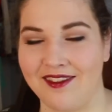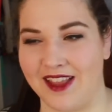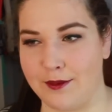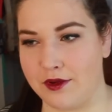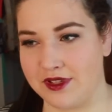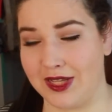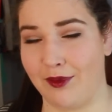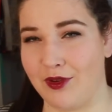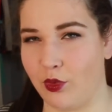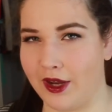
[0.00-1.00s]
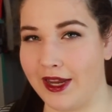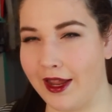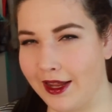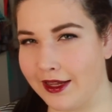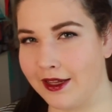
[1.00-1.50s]
since I mostly read
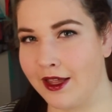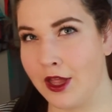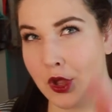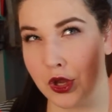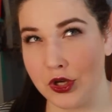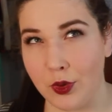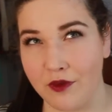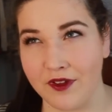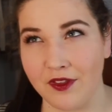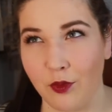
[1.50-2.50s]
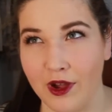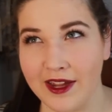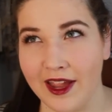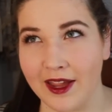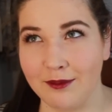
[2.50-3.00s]
YA. No offense,
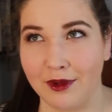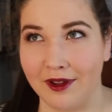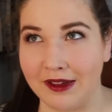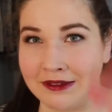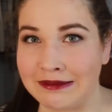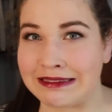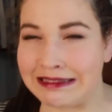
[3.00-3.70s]
YA, but